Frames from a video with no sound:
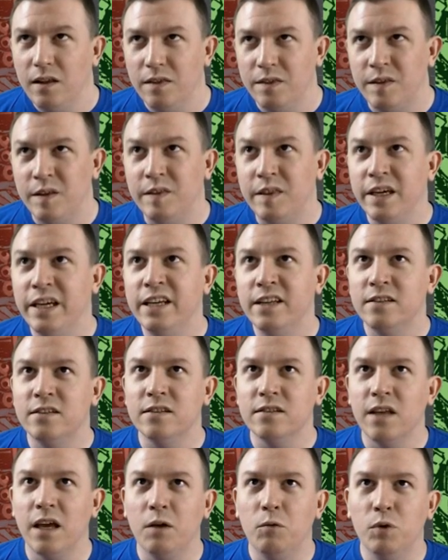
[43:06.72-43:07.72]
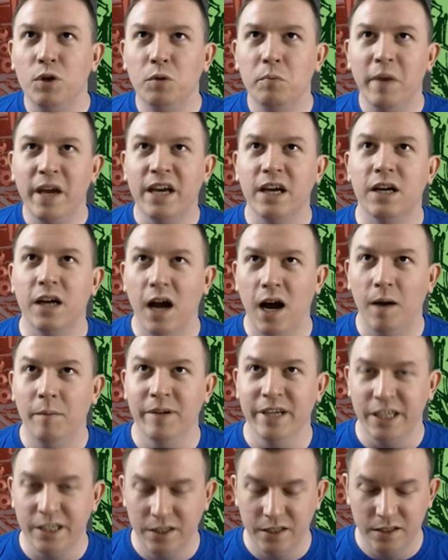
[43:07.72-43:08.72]
The thing is like, when you make a
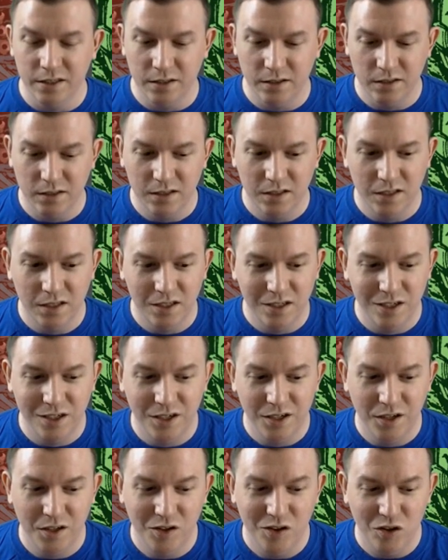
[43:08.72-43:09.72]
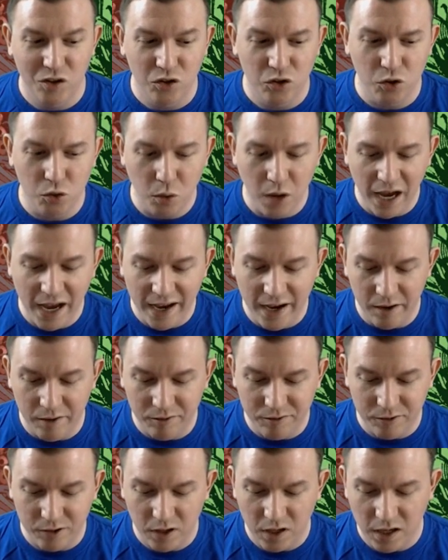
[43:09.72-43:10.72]
comic, you
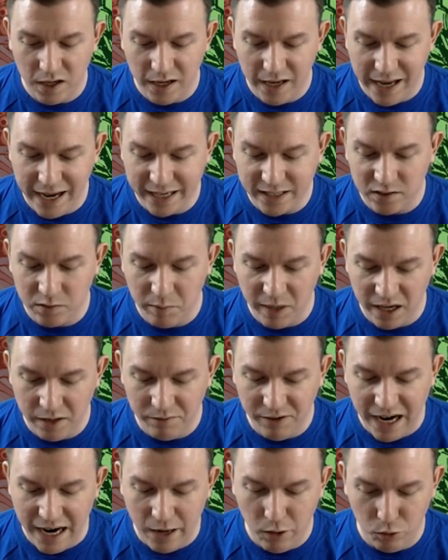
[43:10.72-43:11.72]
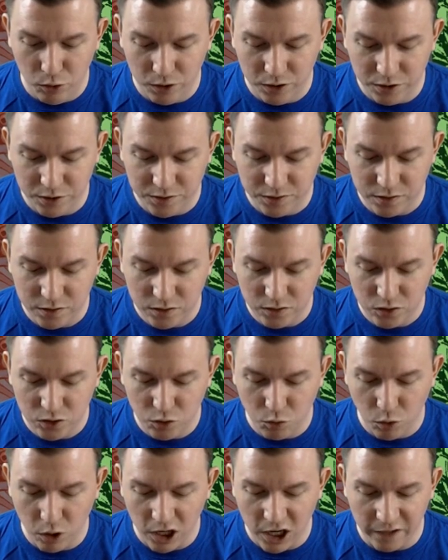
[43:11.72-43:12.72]
have X amount of hours
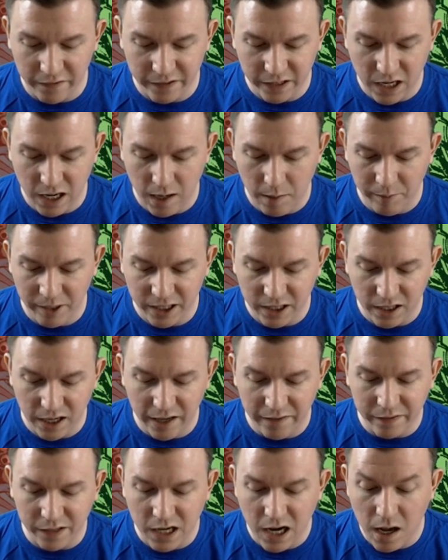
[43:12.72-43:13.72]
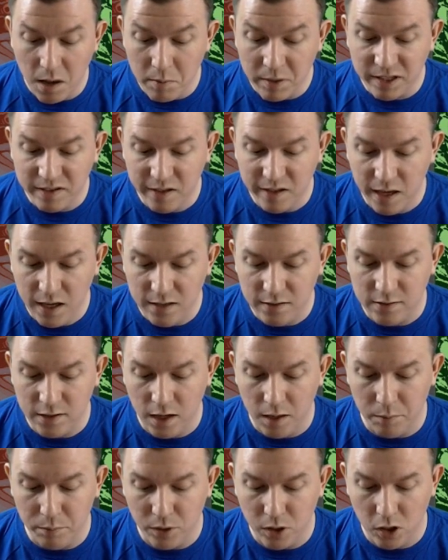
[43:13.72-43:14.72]
to work on the comic, and the comic takes
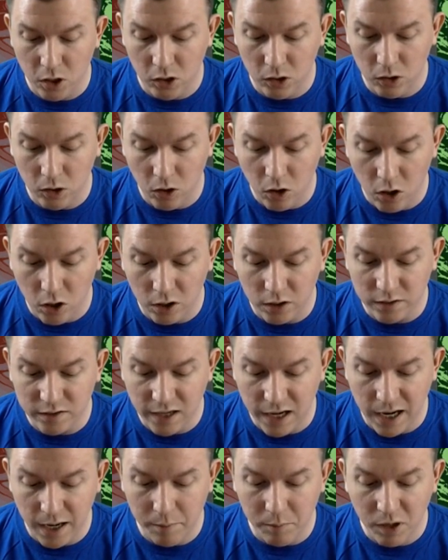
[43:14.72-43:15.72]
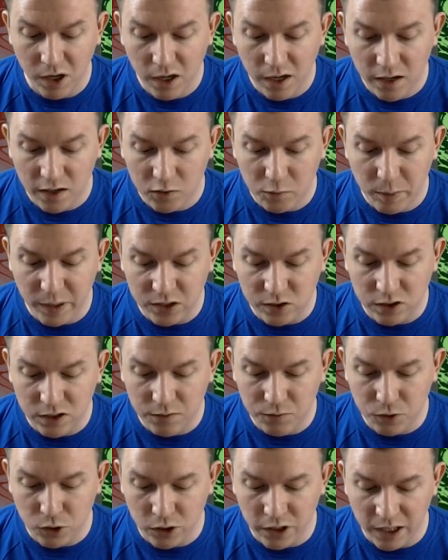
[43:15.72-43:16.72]
up a long time, especially
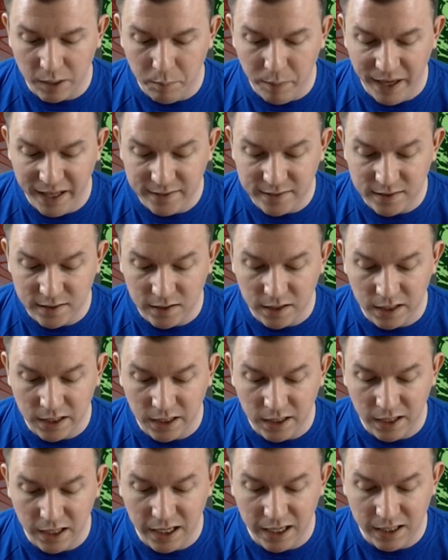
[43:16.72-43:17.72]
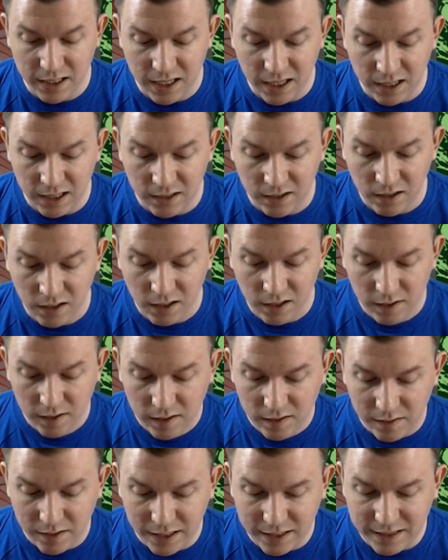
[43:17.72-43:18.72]
if you're like penciling, inking,
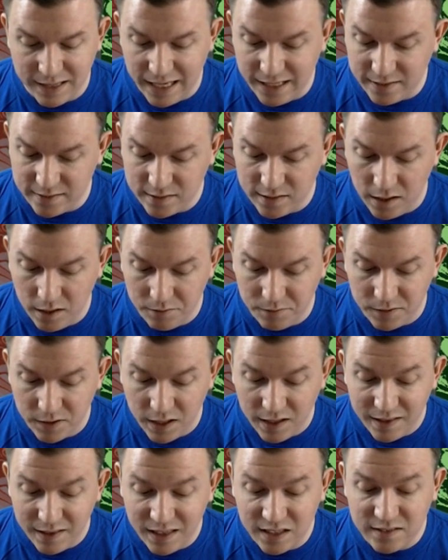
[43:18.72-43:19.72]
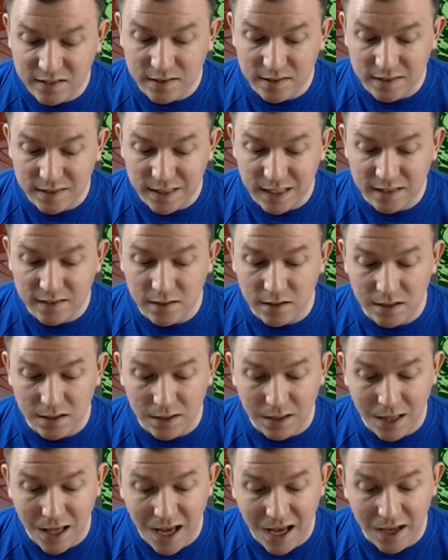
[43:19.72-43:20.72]
like that stuff. That's a
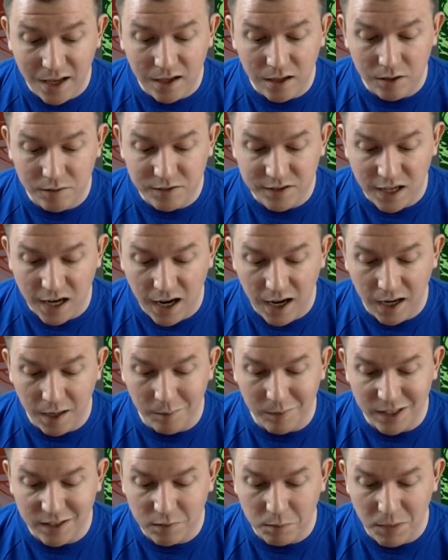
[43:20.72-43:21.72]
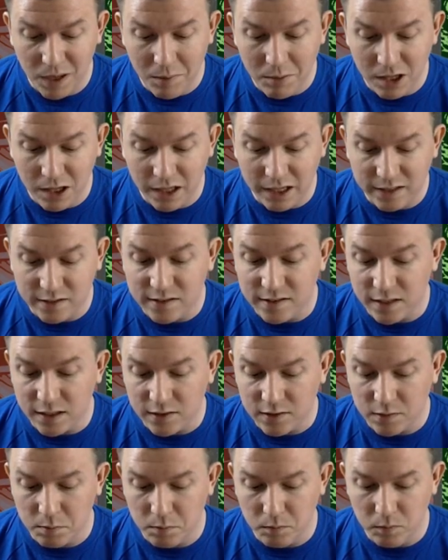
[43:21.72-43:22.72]
lot of time. That's maybe like
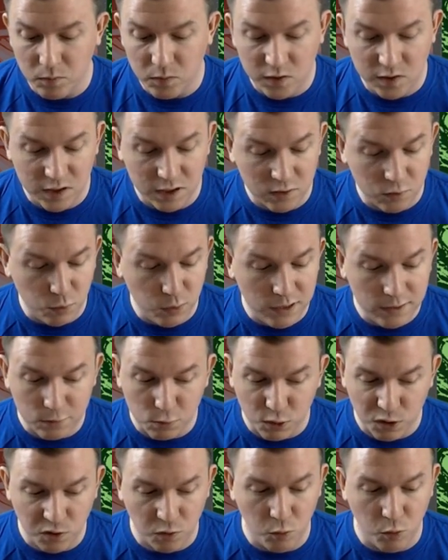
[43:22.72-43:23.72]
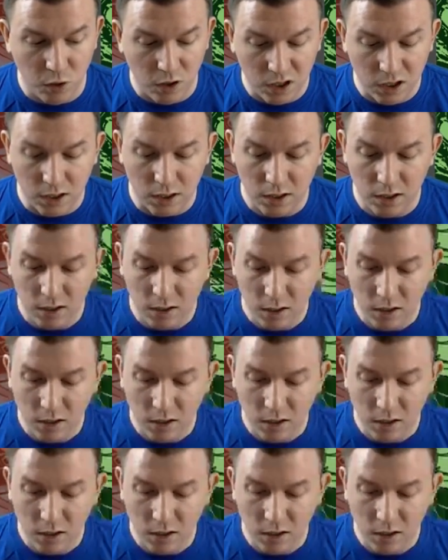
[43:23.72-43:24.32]
six weeks worth of work.